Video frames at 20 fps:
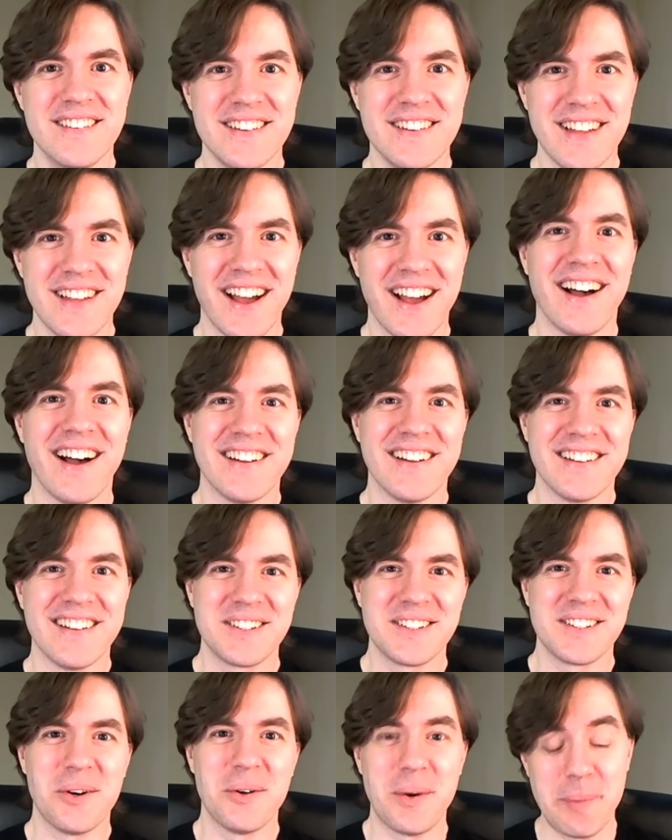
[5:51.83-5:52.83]
Yeah.
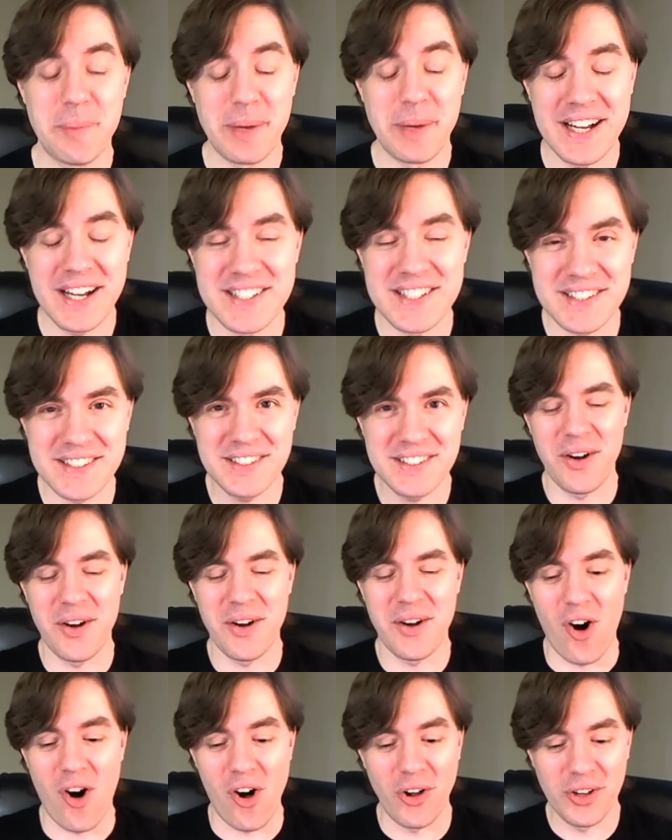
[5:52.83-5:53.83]
So because you know
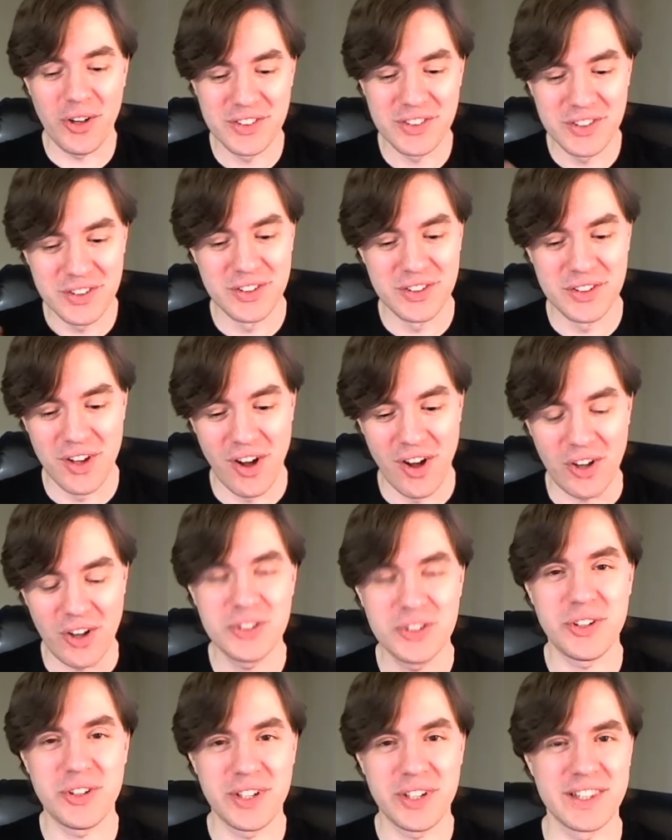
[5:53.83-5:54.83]
all
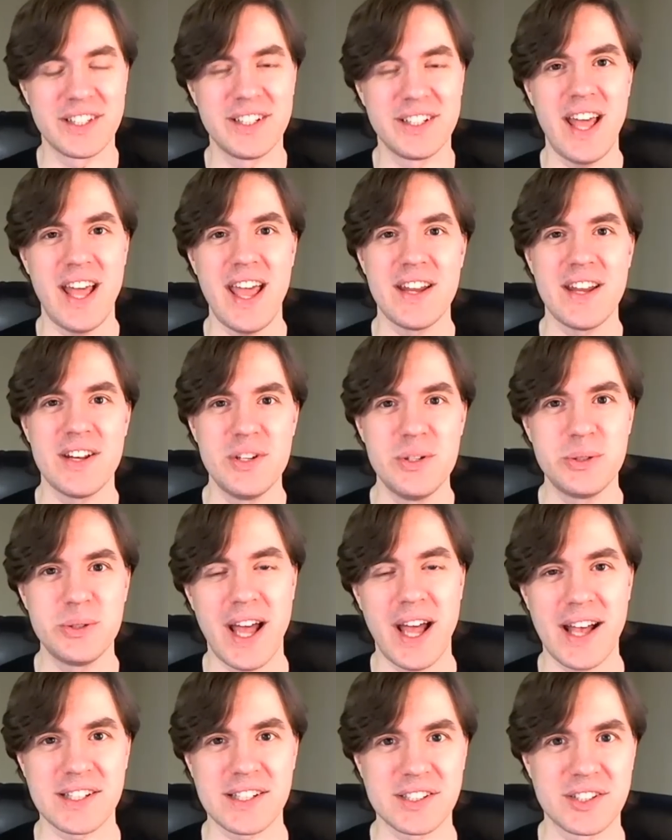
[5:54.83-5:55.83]
all during the day, new
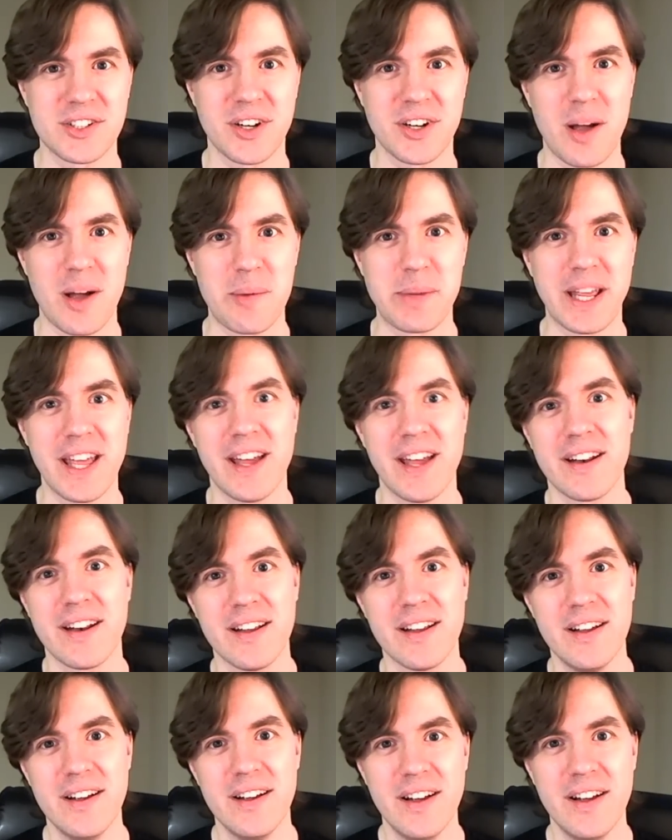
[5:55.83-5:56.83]
tasks are coming in.
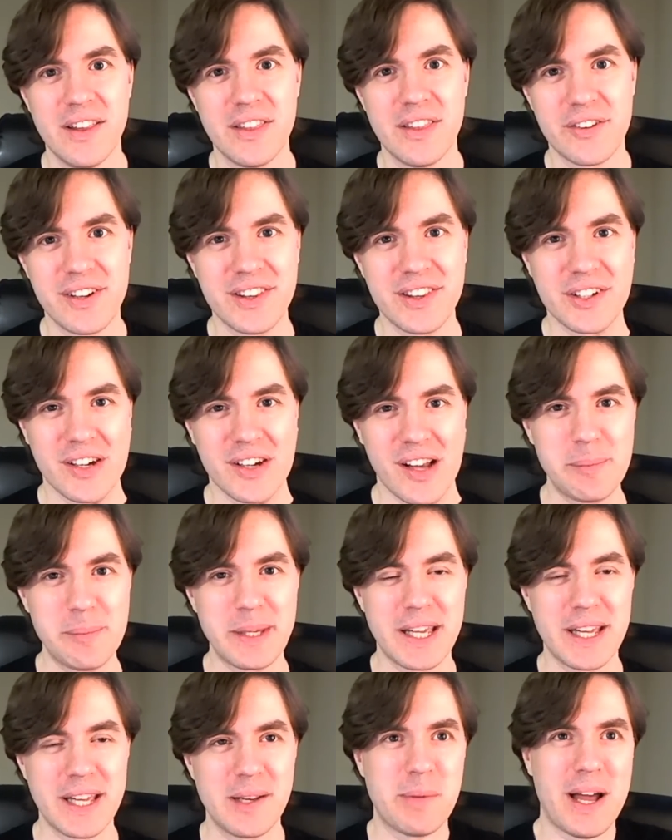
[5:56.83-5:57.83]
They're yeah. either
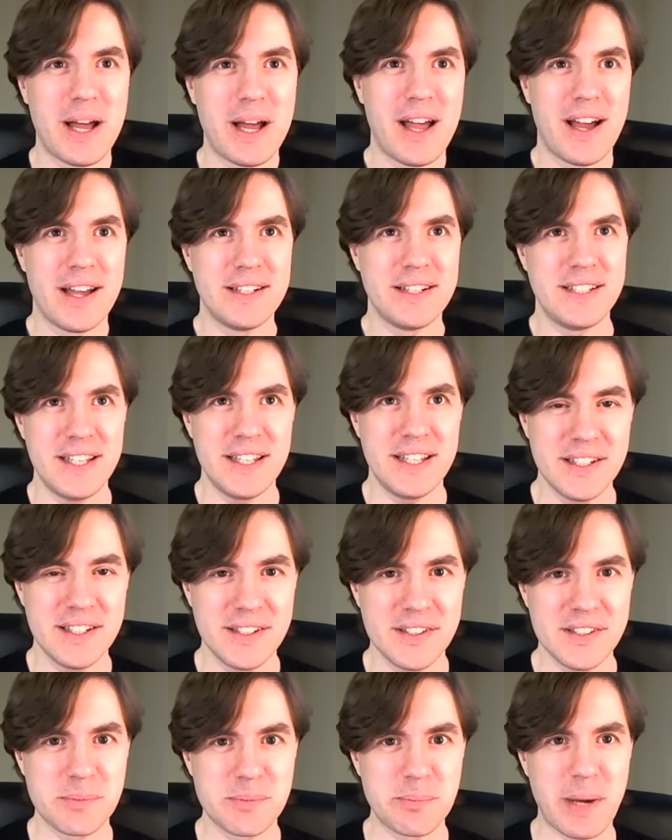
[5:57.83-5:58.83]
coming in by
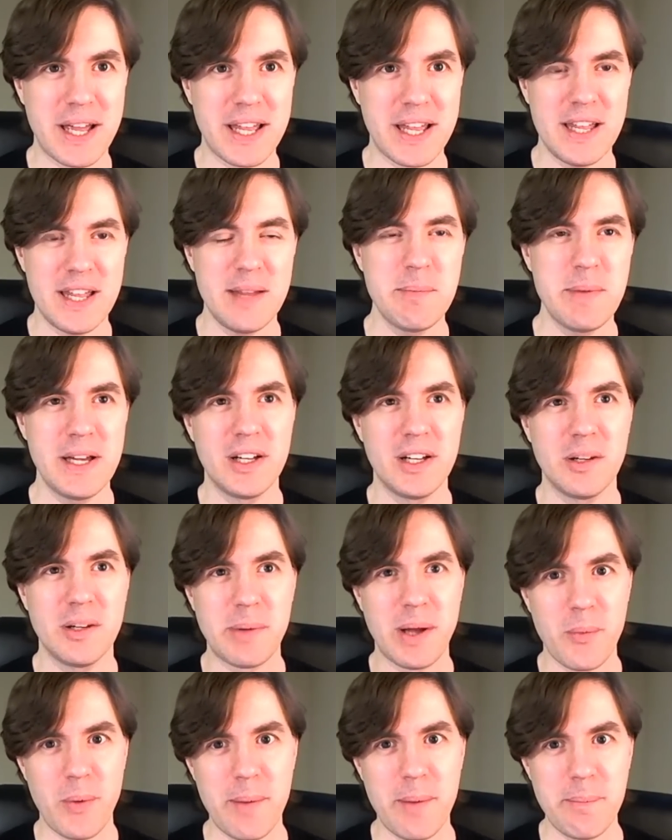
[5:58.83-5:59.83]
ideas, by email,
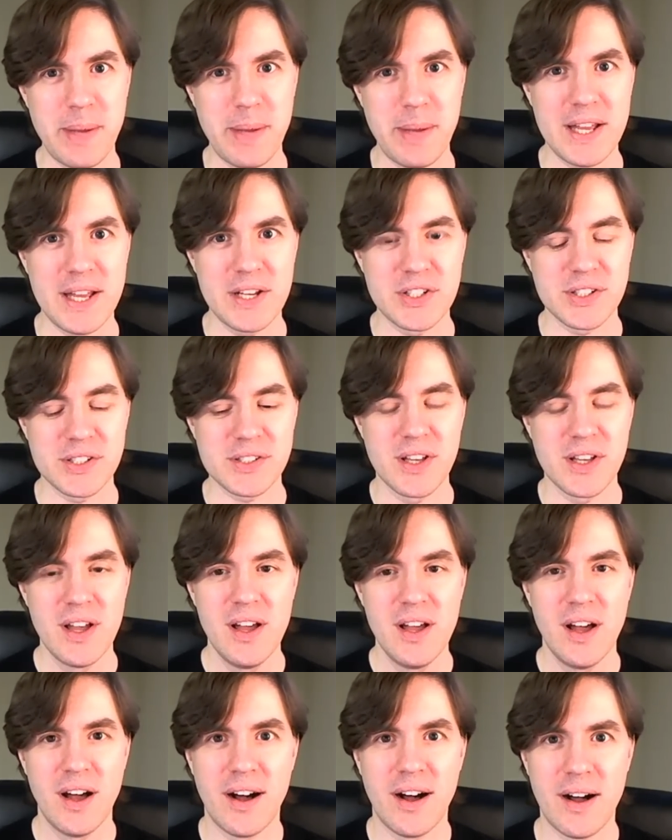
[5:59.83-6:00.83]
by web pages.
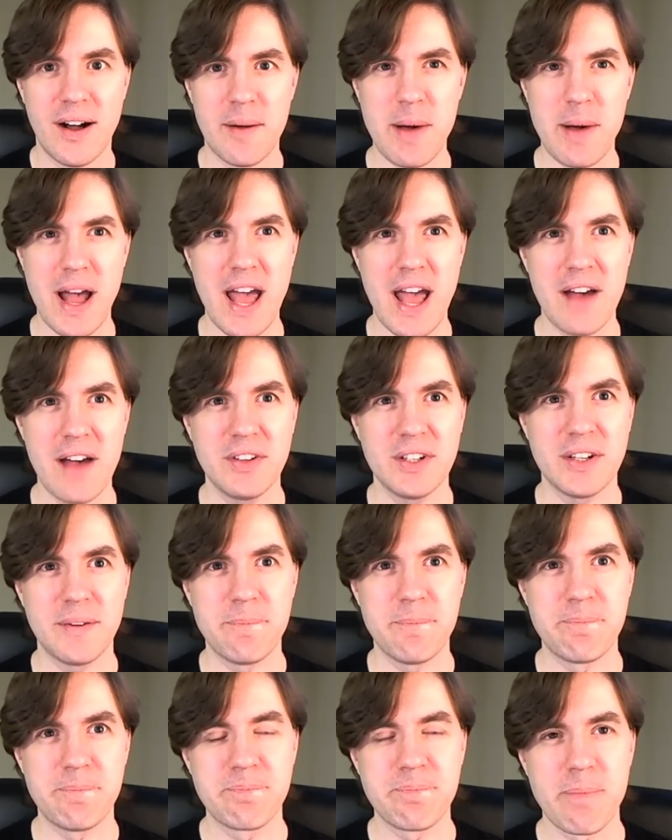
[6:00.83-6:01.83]
Um, I have a,
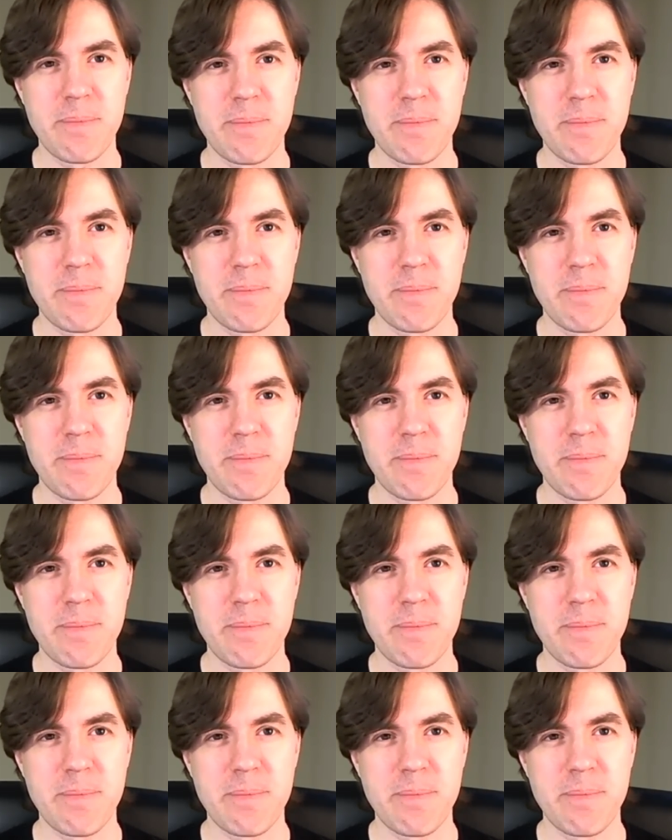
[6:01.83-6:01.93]
um,